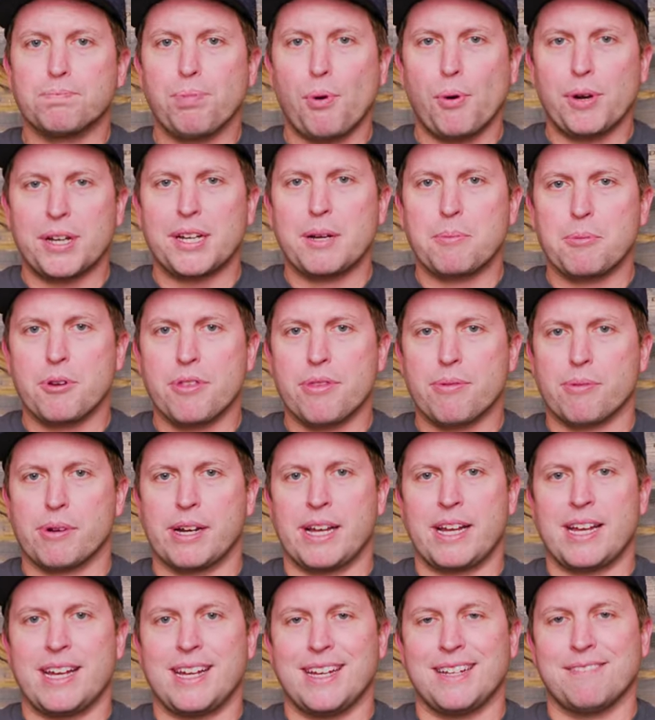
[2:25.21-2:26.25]
Point number
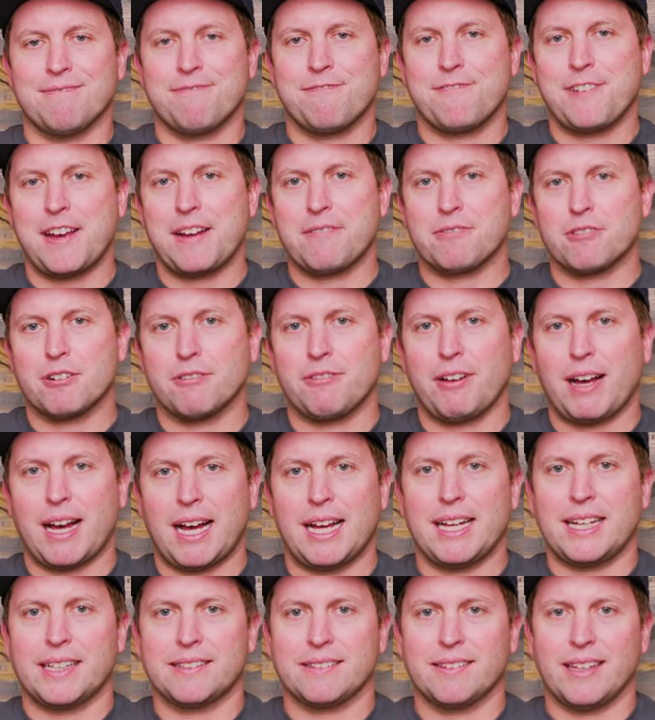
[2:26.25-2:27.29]
three in favor of
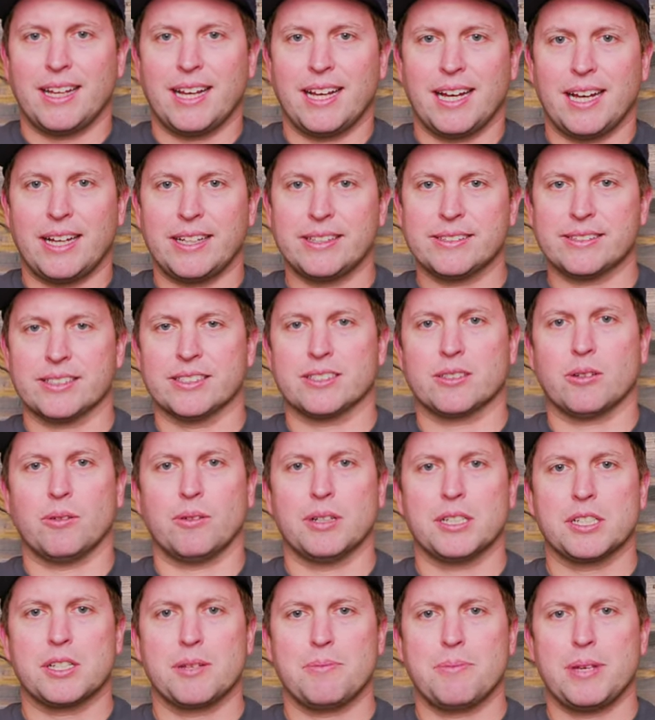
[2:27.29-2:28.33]
high-end lines is
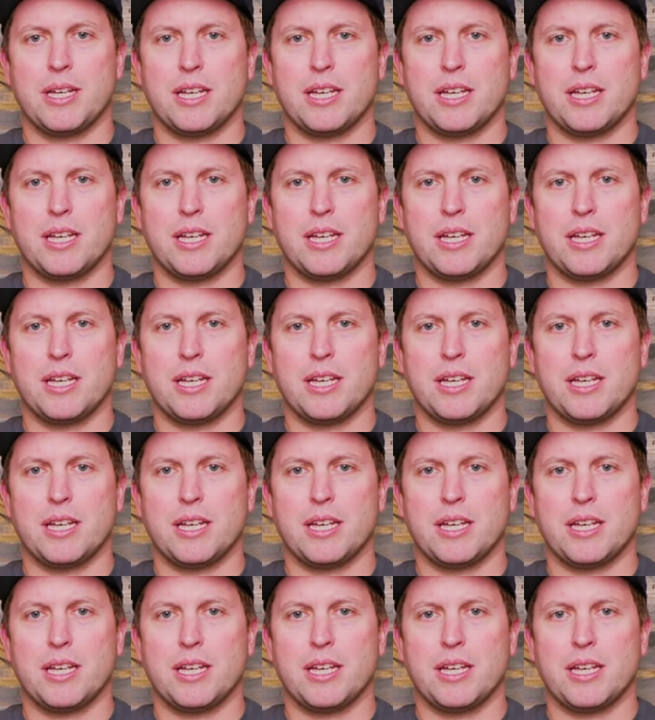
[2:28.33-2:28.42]
going to